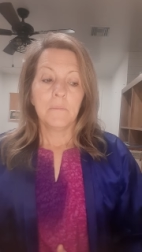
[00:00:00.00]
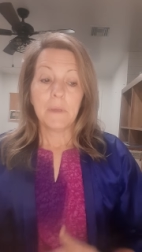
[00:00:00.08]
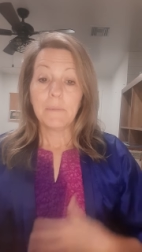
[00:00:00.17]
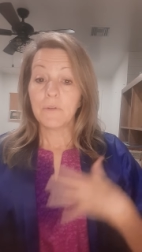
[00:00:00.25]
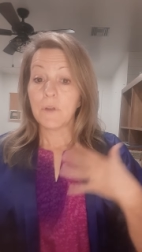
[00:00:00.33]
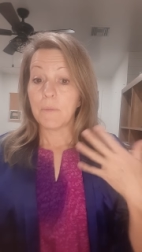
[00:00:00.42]

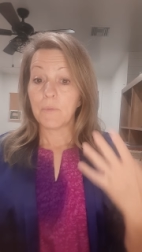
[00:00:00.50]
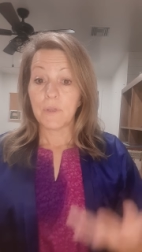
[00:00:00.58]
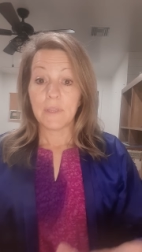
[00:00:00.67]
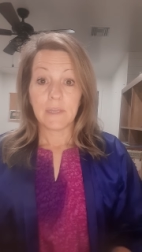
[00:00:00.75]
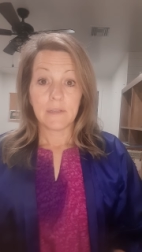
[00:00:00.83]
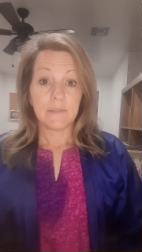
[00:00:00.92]
maybe you're not
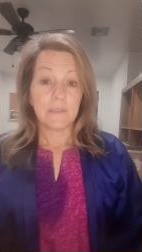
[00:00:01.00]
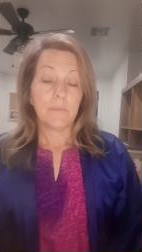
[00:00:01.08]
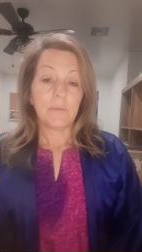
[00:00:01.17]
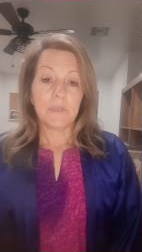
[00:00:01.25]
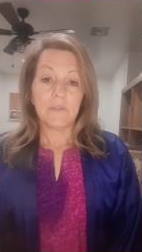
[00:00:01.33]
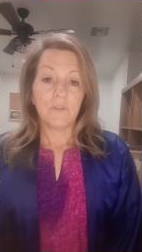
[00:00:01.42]
breathing as
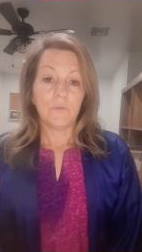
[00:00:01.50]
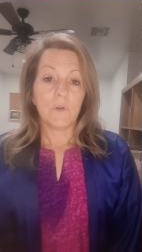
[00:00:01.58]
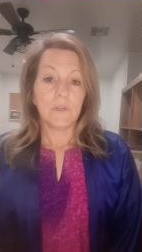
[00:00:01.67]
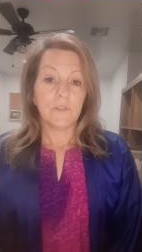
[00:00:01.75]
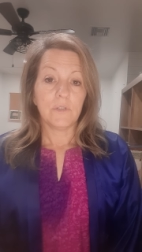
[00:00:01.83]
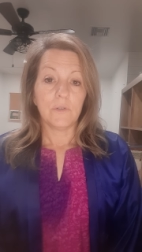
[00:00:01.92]
deeply as you
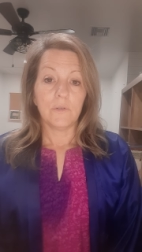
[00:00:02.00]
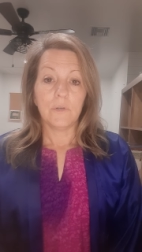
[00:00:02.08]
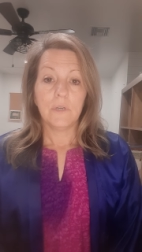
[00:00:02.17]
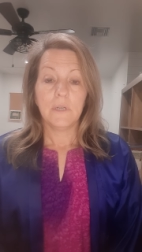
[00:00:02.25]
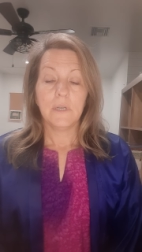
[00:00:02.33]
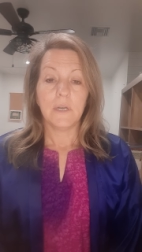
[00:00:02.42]
want to,
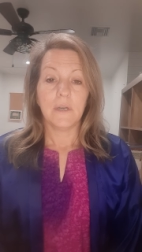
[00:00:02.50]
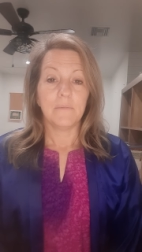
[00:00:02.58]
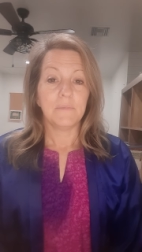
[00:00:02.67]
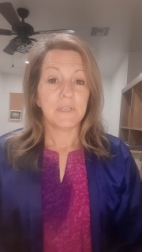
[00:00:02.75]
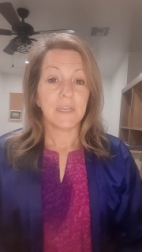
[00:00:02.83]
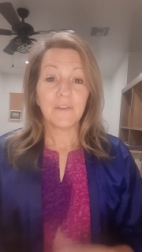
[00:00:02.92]

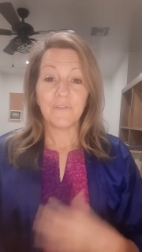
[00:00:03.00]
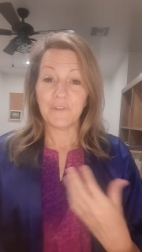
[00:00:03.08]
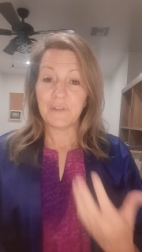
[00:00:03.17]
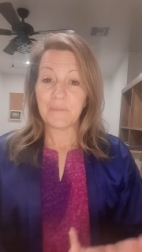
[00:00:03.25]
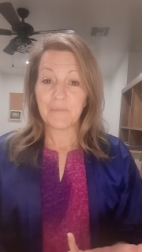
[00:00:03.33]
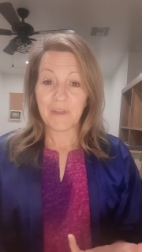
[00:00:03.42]
um, take a few
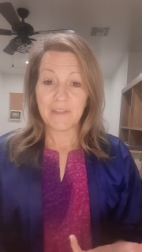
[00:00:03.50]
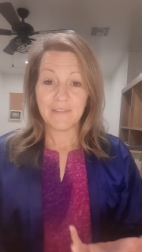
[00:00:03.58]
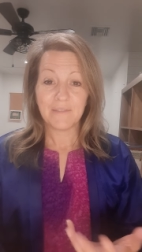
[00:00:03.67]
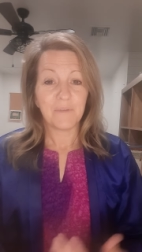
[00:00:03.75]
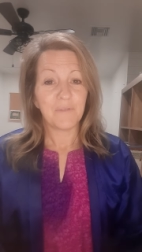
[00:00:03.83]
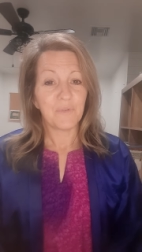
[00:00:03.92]
deep
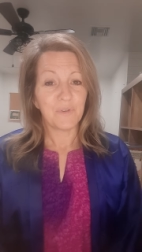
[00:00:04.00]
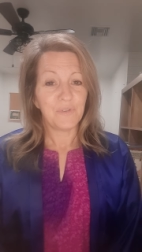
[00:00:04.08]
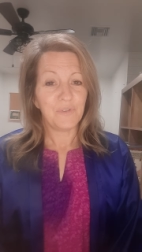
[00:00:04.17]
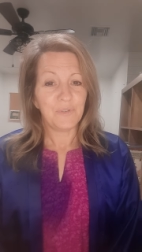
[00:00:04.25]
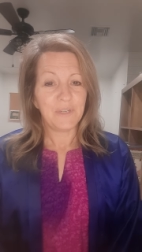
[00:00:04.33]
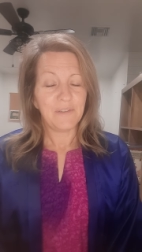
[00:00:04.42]
breaths before you
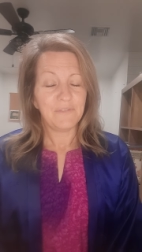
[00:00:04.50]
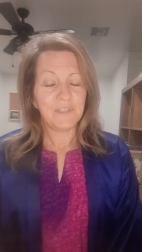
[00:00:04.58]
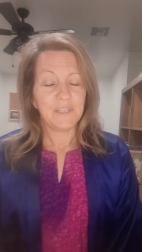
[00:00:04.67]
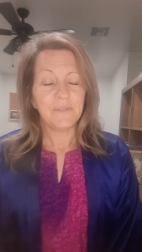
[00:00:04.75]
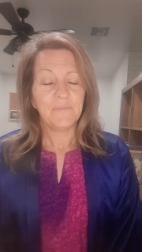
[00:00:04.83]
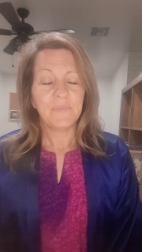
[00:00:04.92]
do
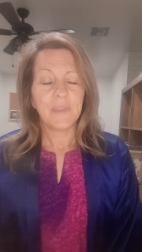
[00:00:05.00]
EFT.